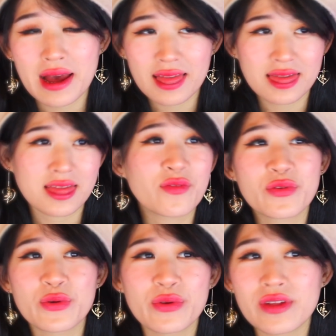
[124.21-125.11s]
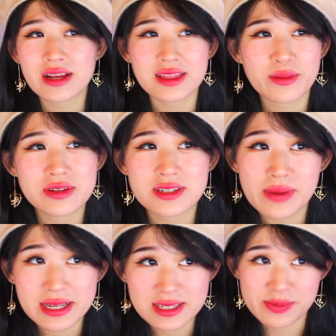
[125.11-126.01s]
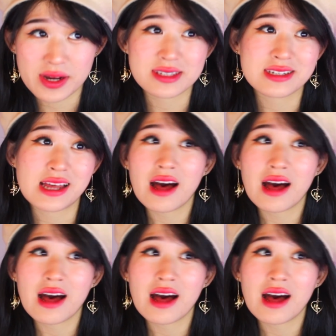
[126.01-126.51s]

I love you. You're like the most amazing person